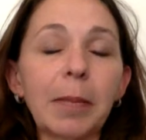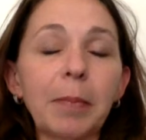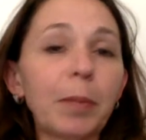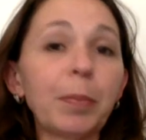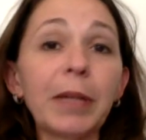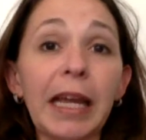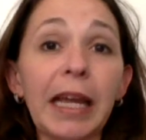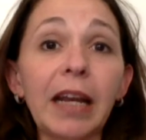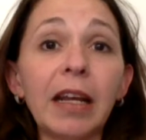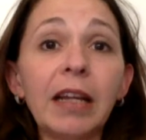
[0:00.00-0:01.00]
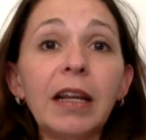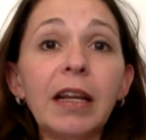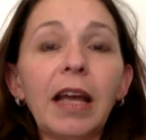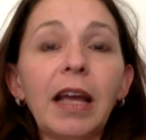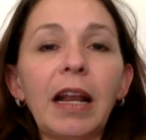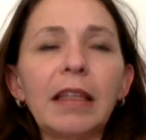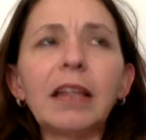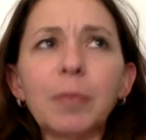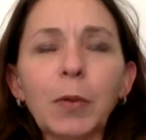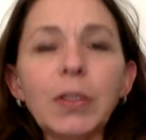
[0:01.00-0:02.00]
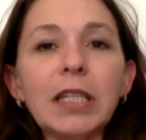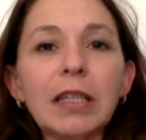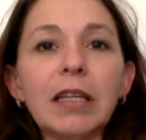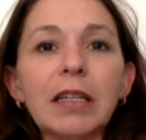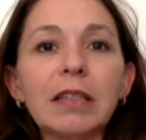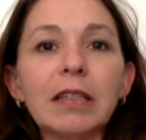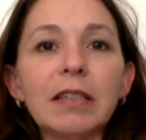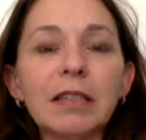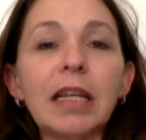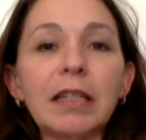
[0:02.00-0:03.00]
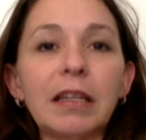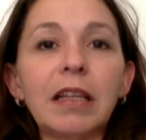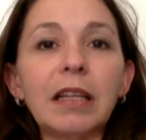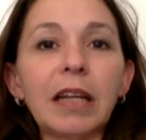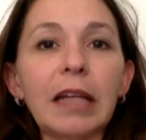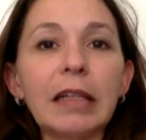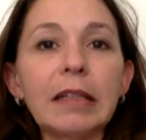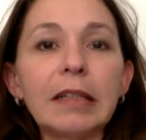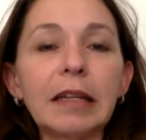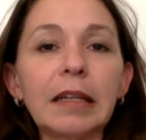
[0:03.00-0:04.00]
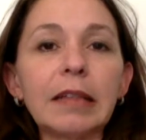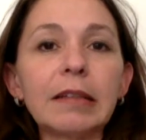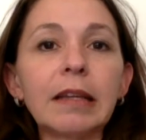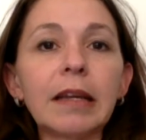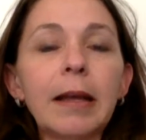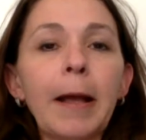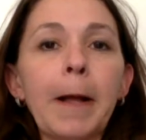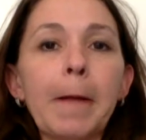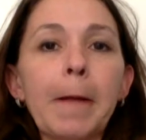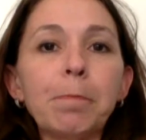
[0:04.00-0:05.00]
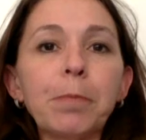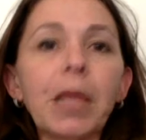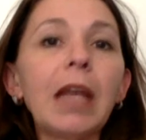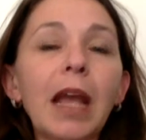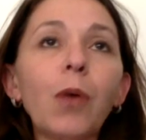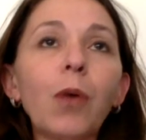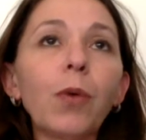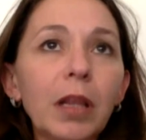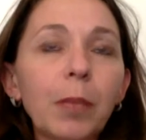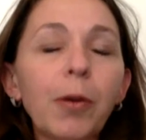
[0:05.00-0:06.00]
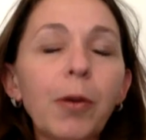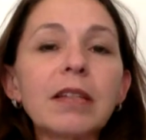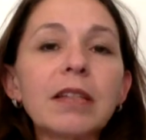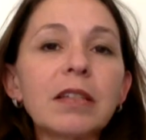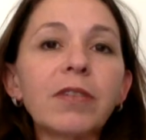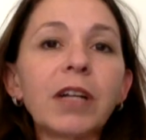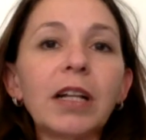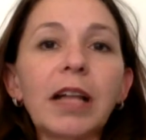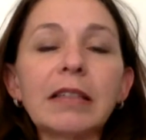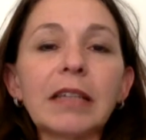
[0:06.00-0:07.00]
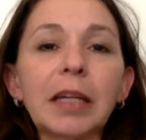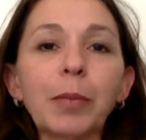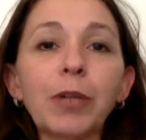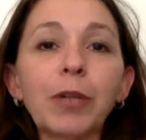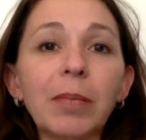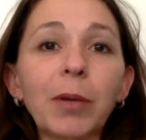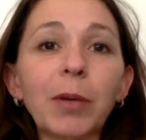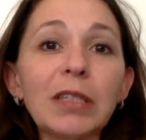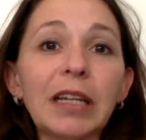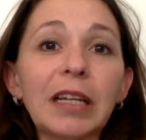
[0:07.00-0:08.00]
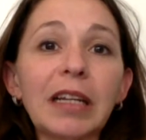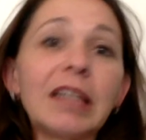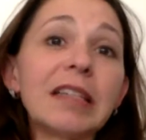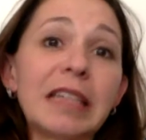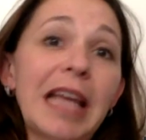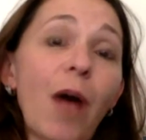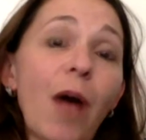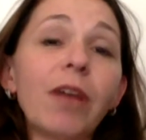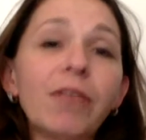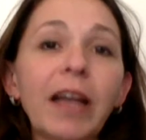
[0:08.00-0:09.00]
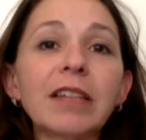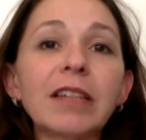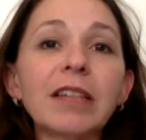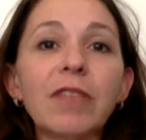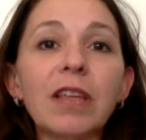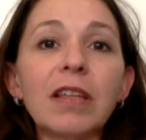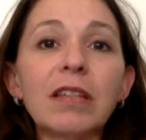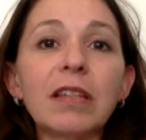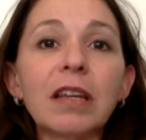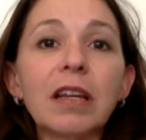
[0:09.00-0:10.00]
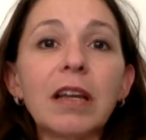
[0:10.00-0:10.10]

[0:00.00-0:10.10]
been played, and I think it's most of the states in the United States. And now we're in the process of collecting pre and post data to see how effective this